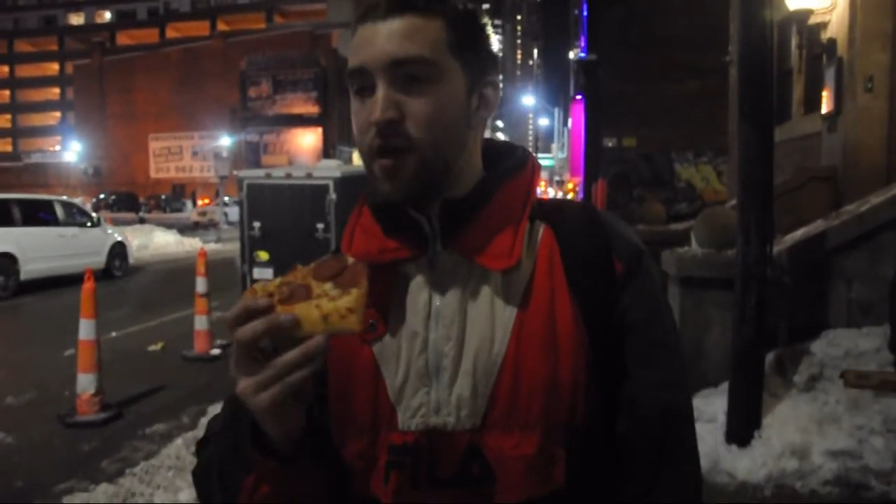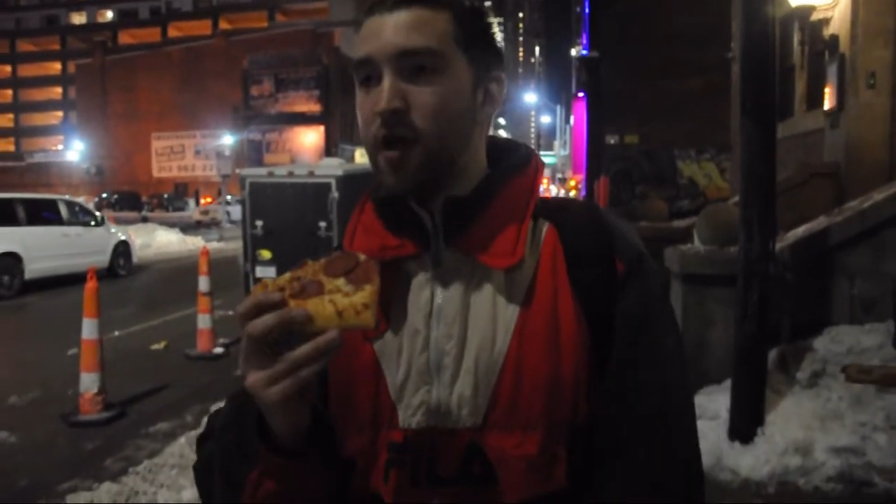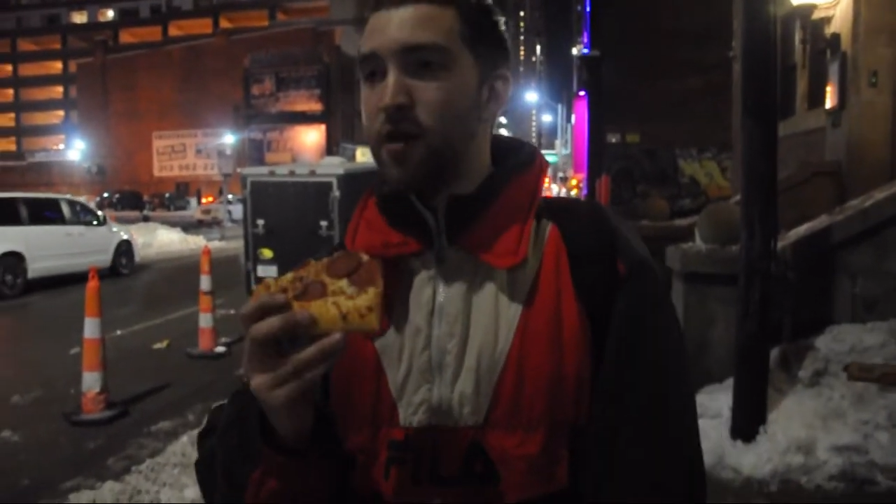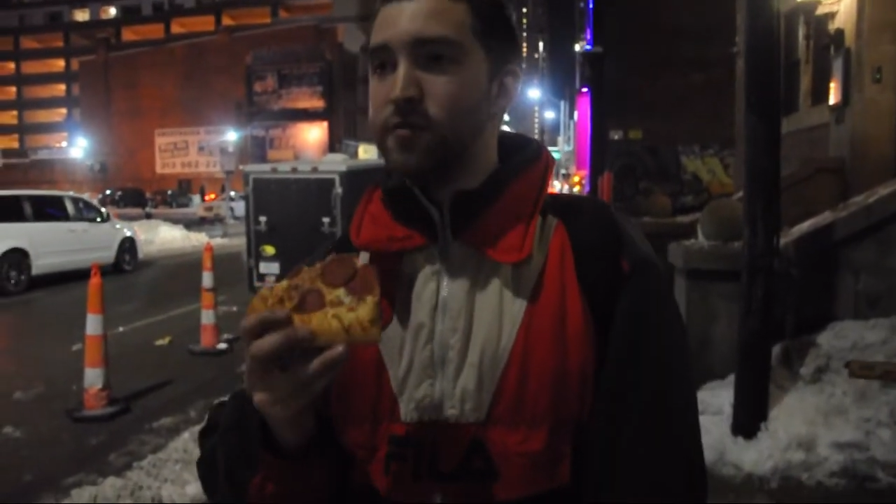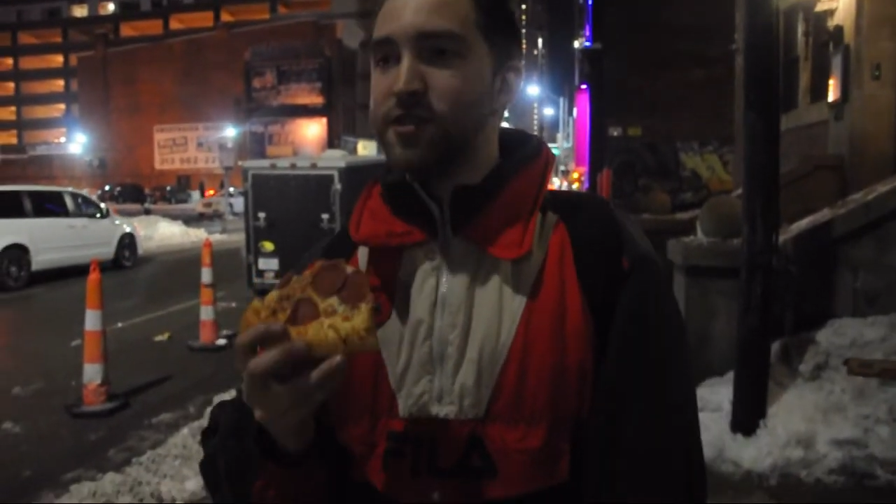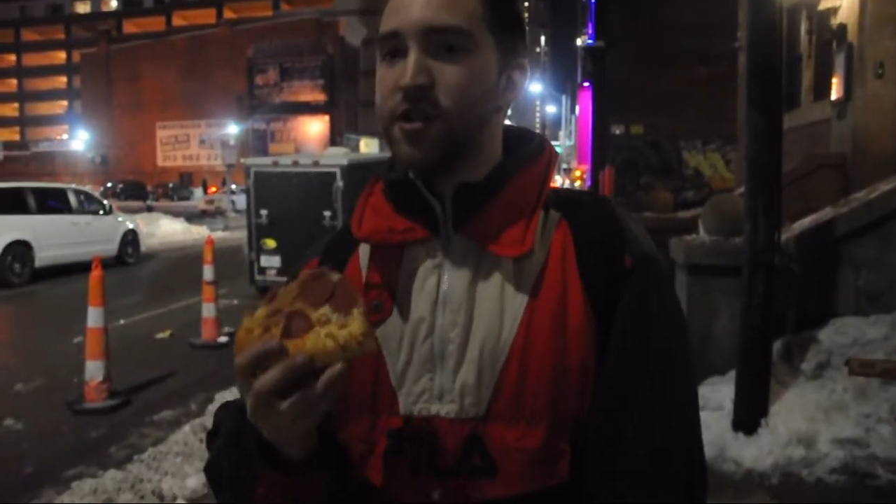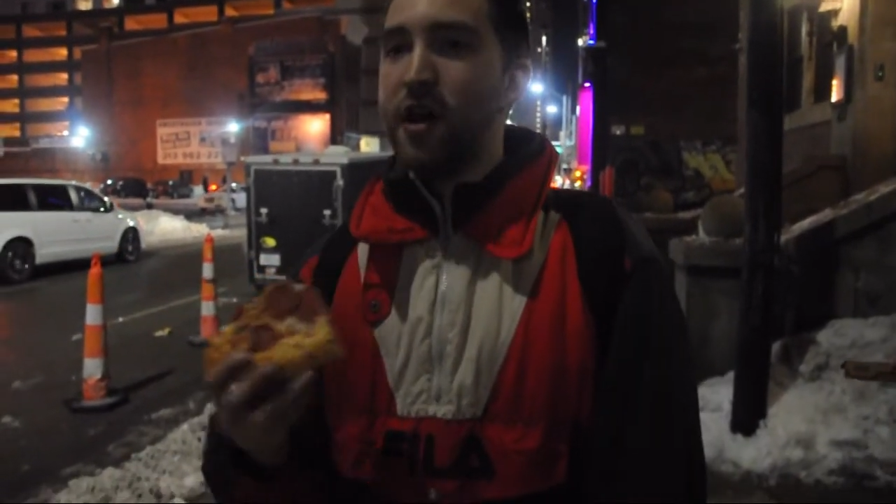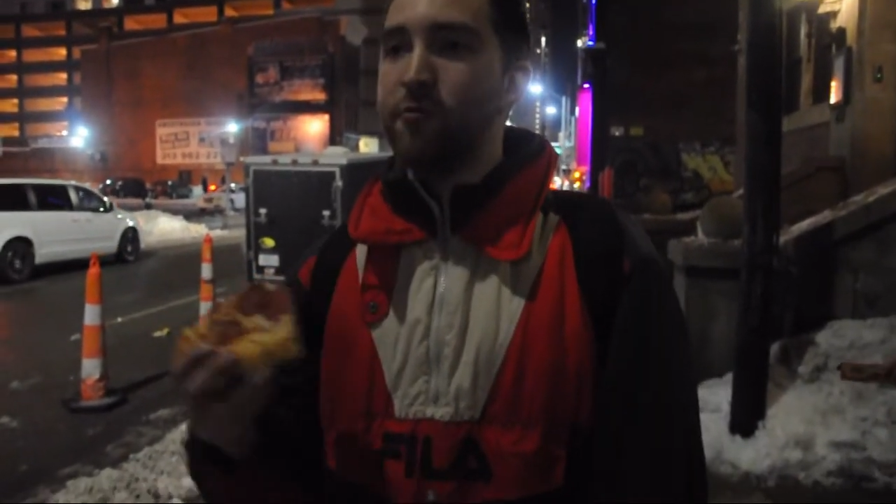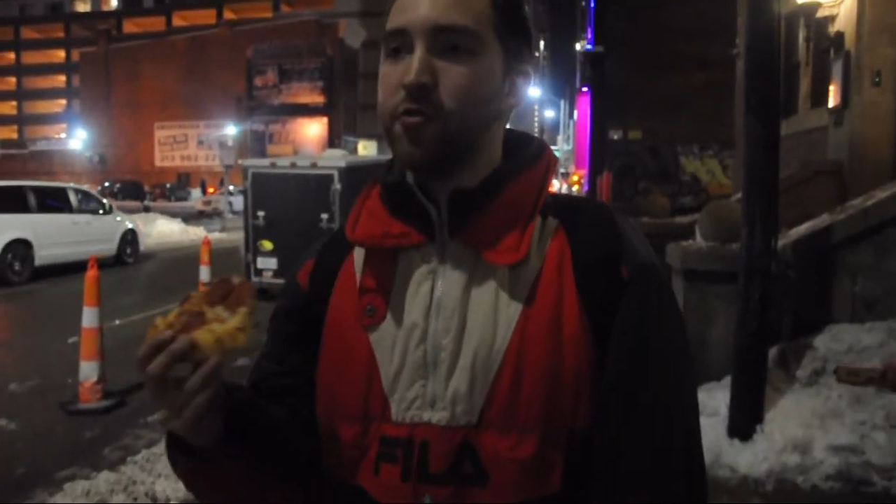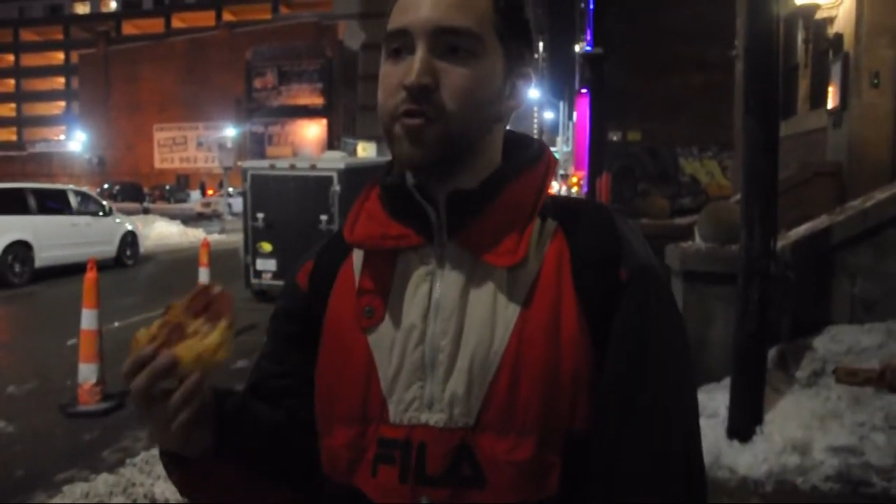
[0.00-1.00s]
Um, so
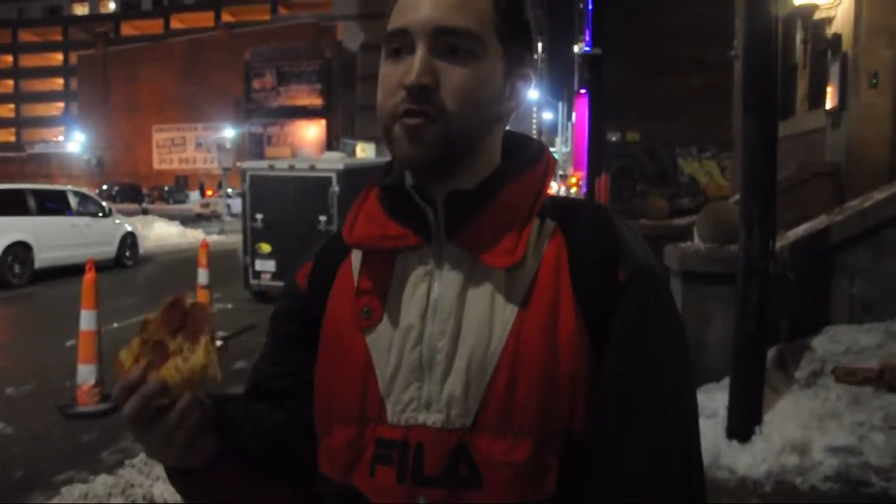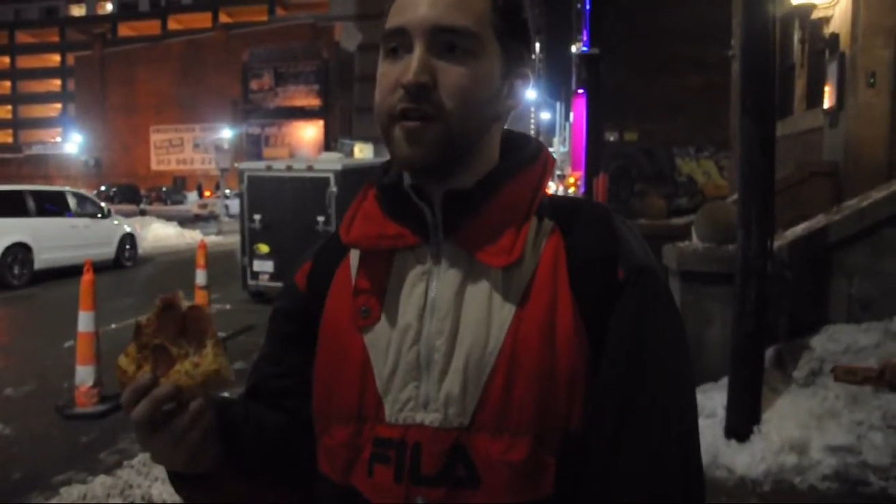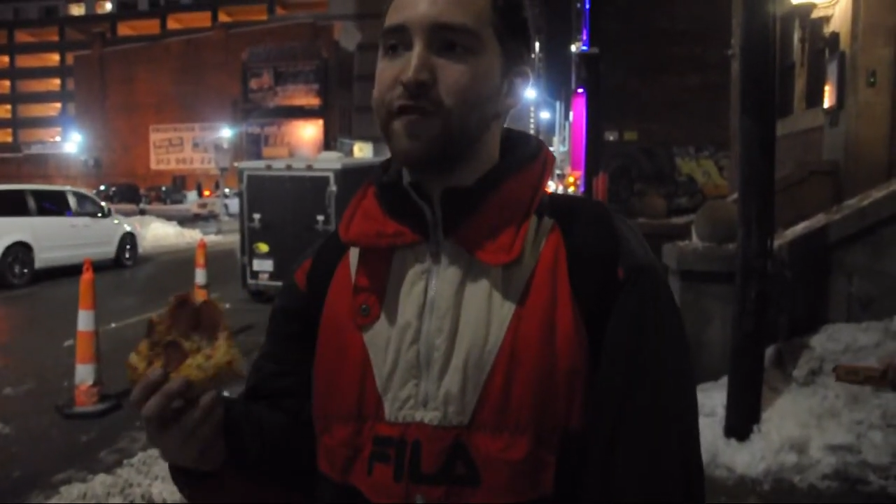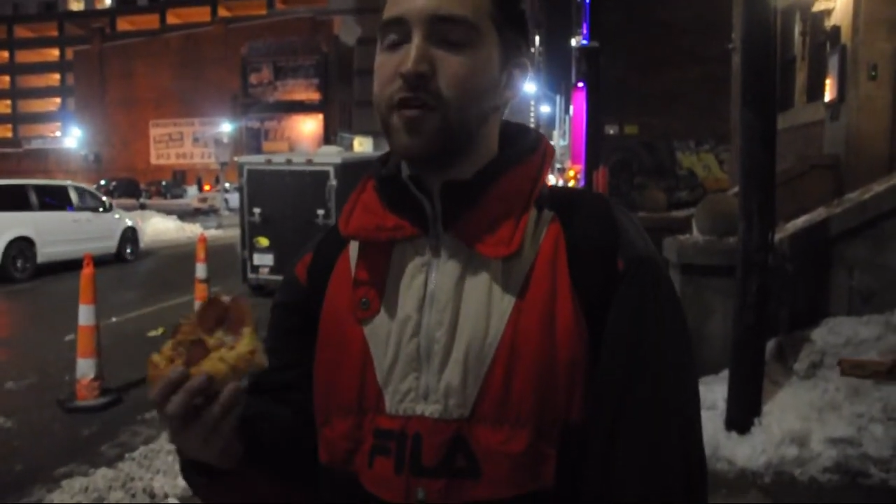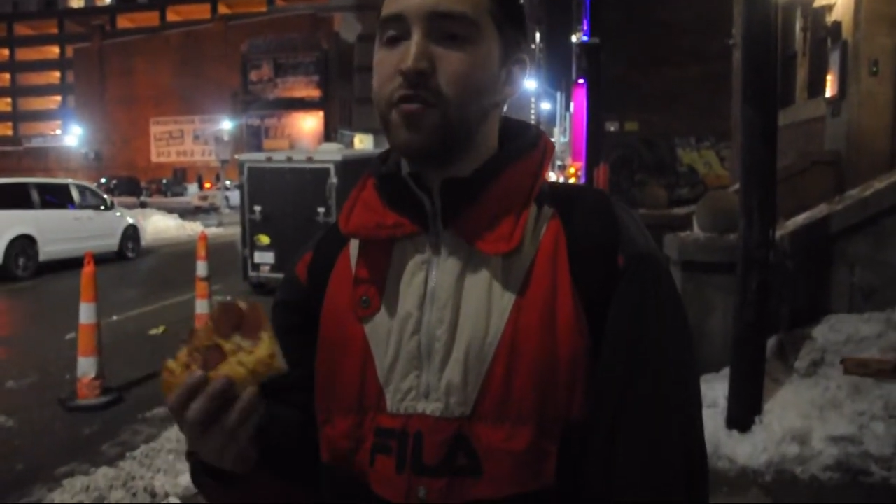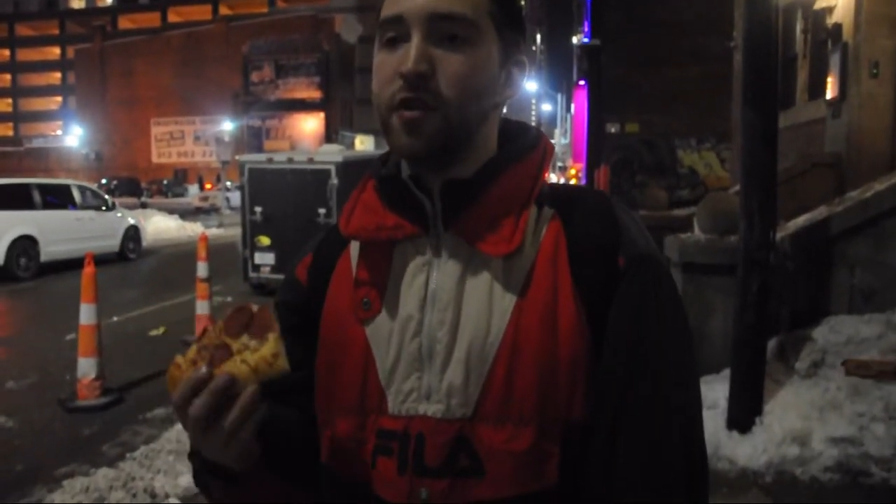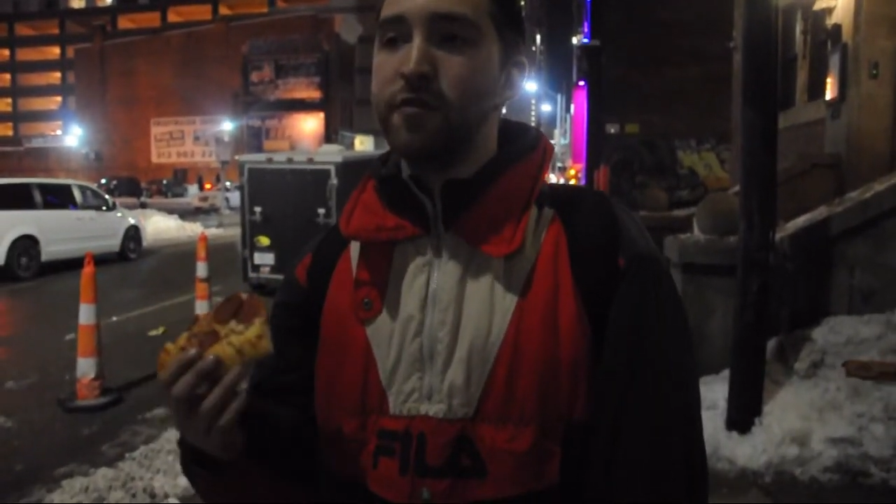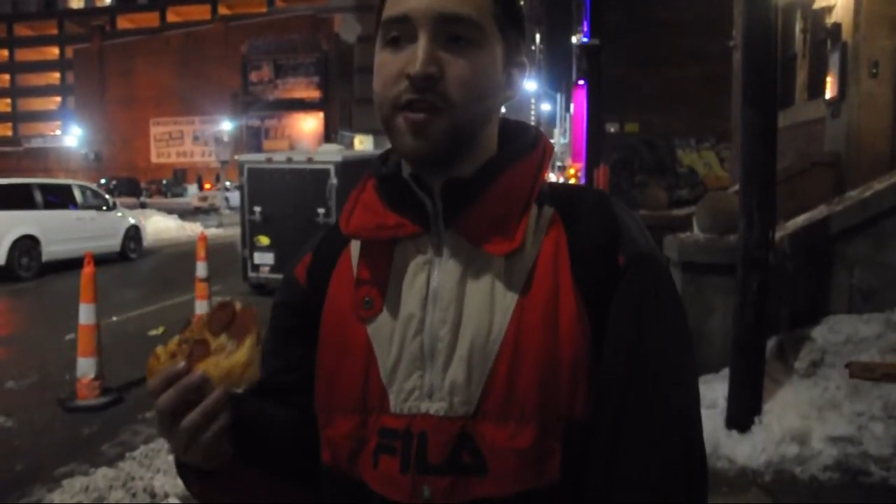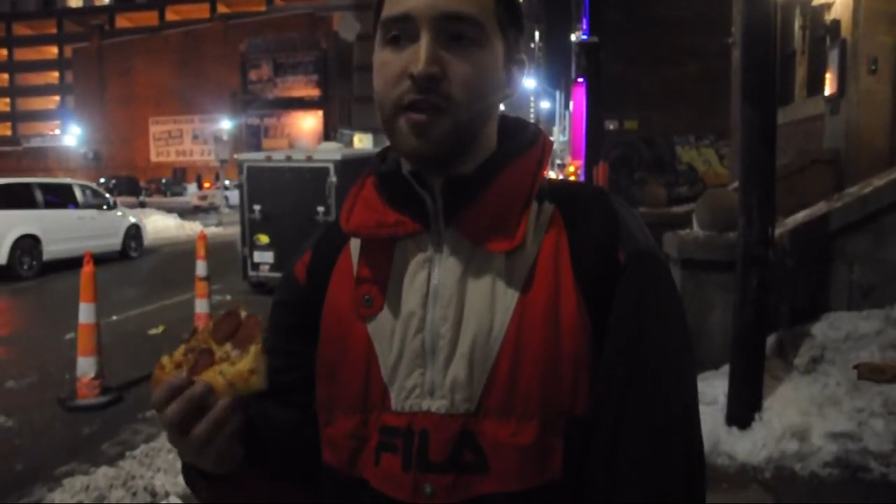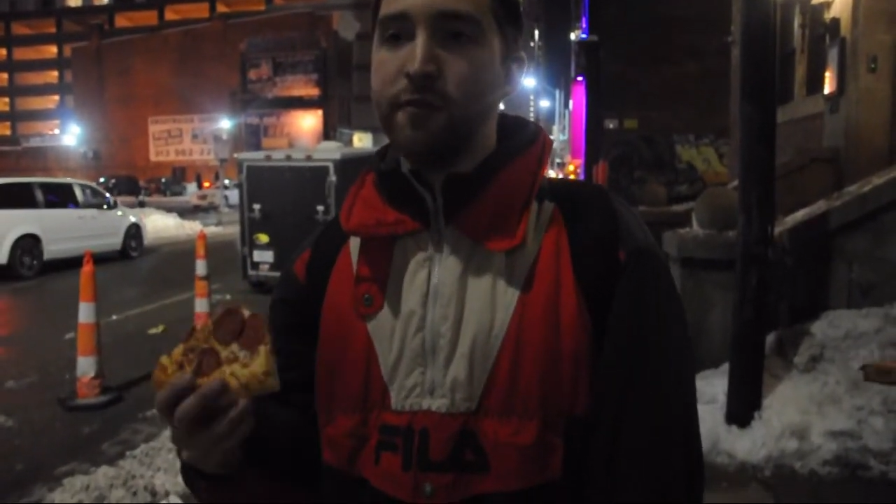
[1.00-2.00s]
I really like fell in love
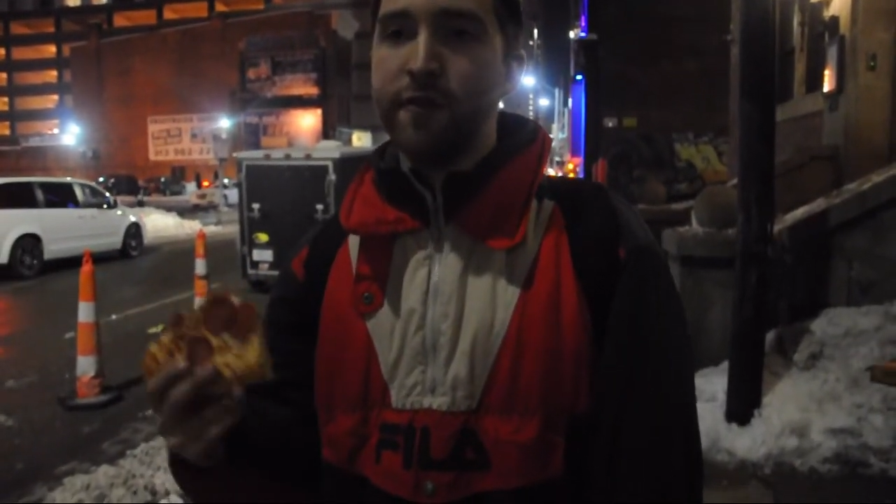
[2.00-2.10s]
with him,